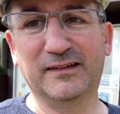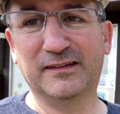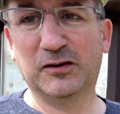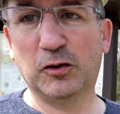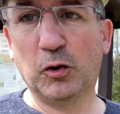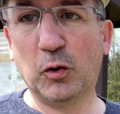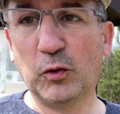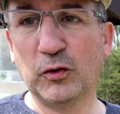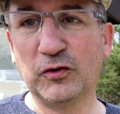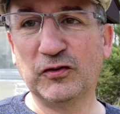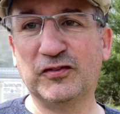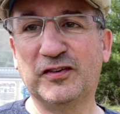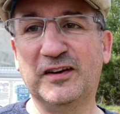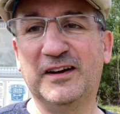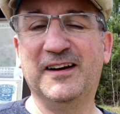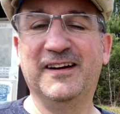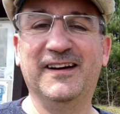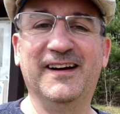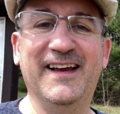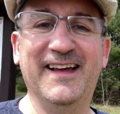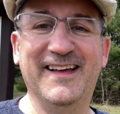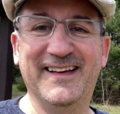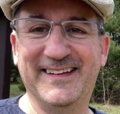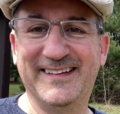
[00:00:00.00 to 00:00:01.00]
course here,
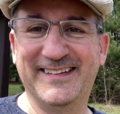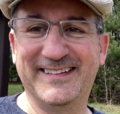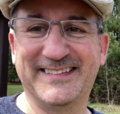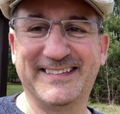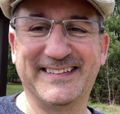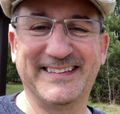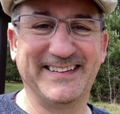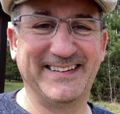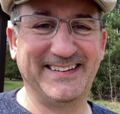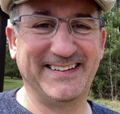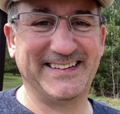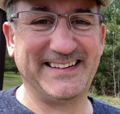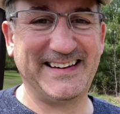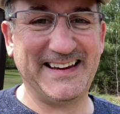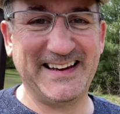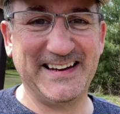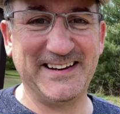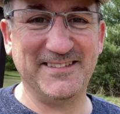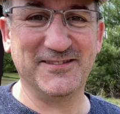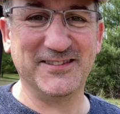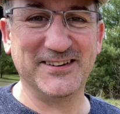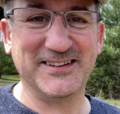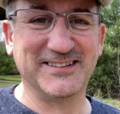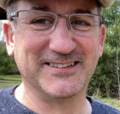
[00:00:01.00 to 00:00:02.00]
can't
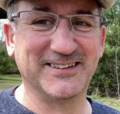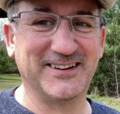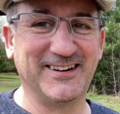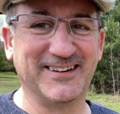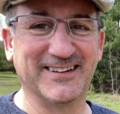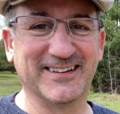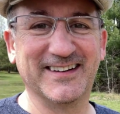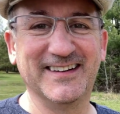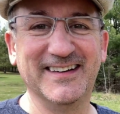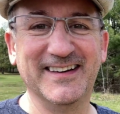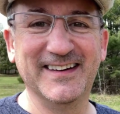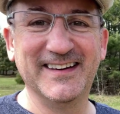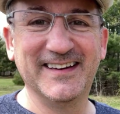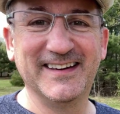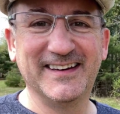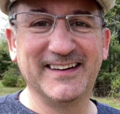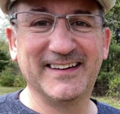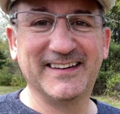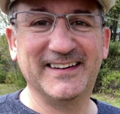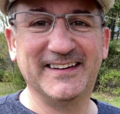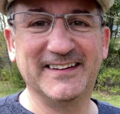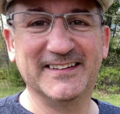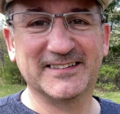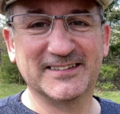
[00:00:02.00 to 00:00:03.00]
even talk,
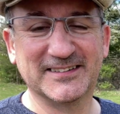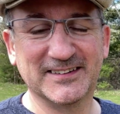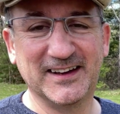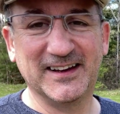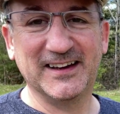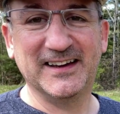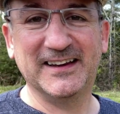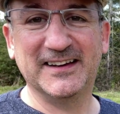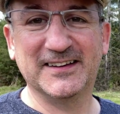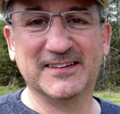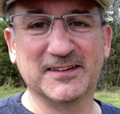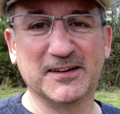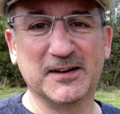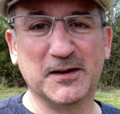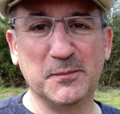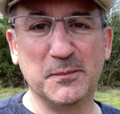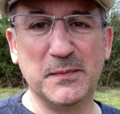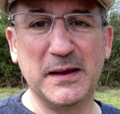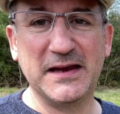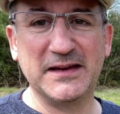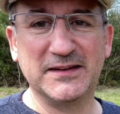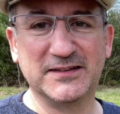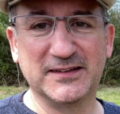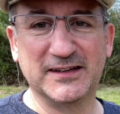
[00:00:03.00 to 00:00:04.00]
is an
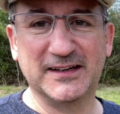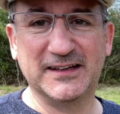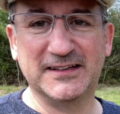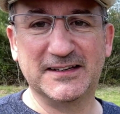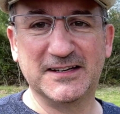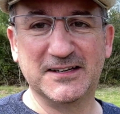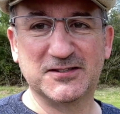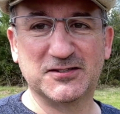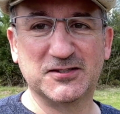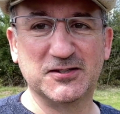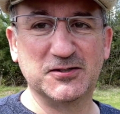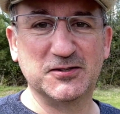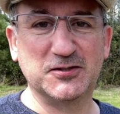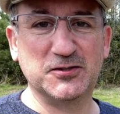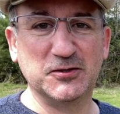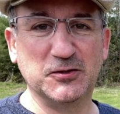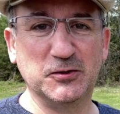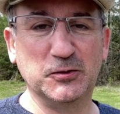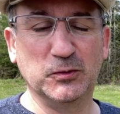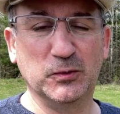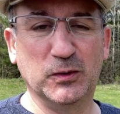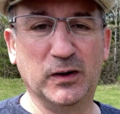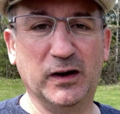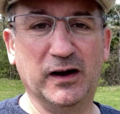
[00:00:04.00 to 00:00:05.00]
amazing addition
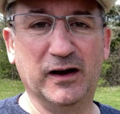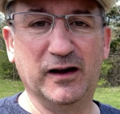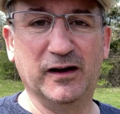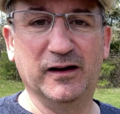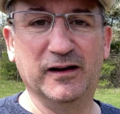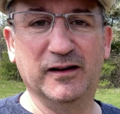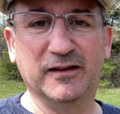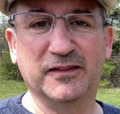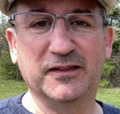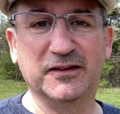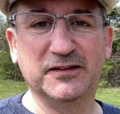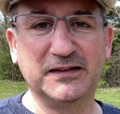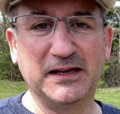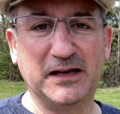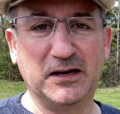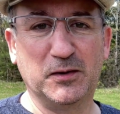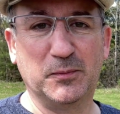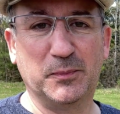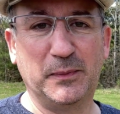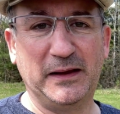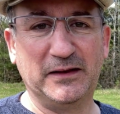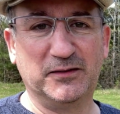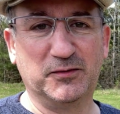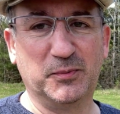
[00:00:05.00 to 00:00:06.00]
to the Town
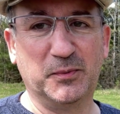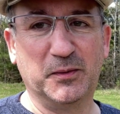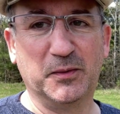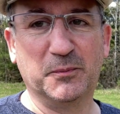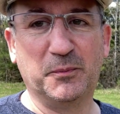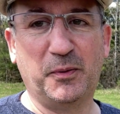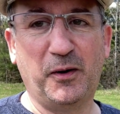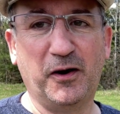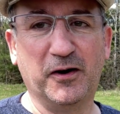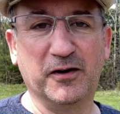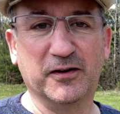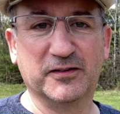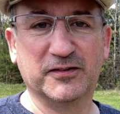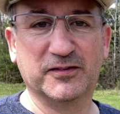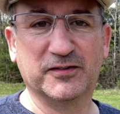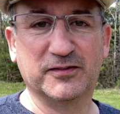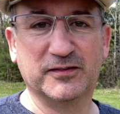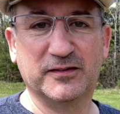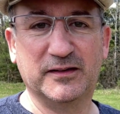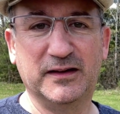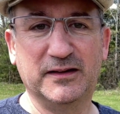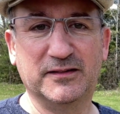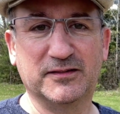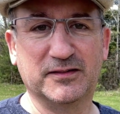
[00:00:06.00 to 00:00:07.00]
of Plattsburgh parks.
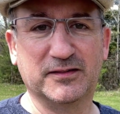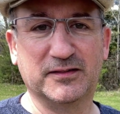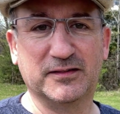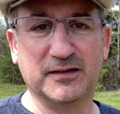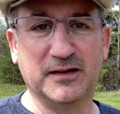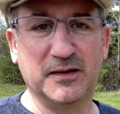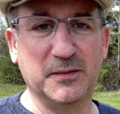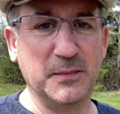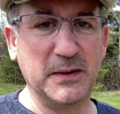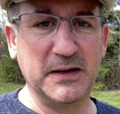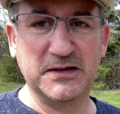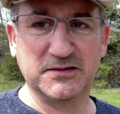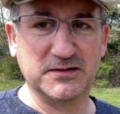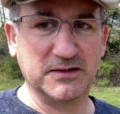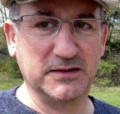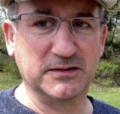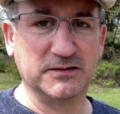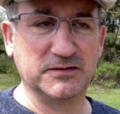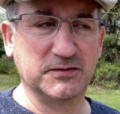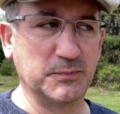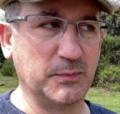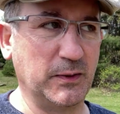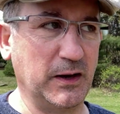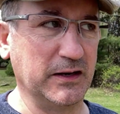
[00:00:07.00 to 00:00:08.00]
It's an amazing
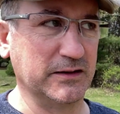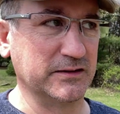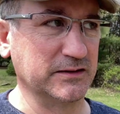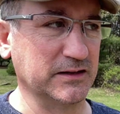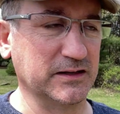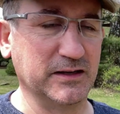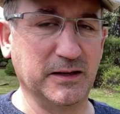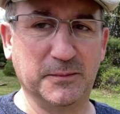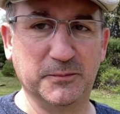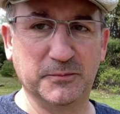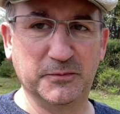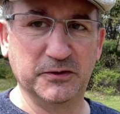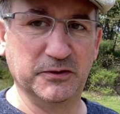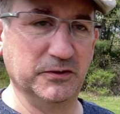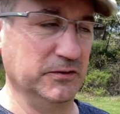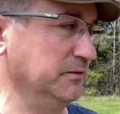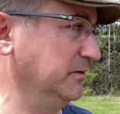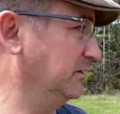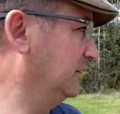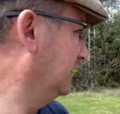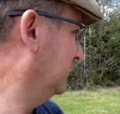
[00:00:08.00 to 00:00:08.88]
spot to come to.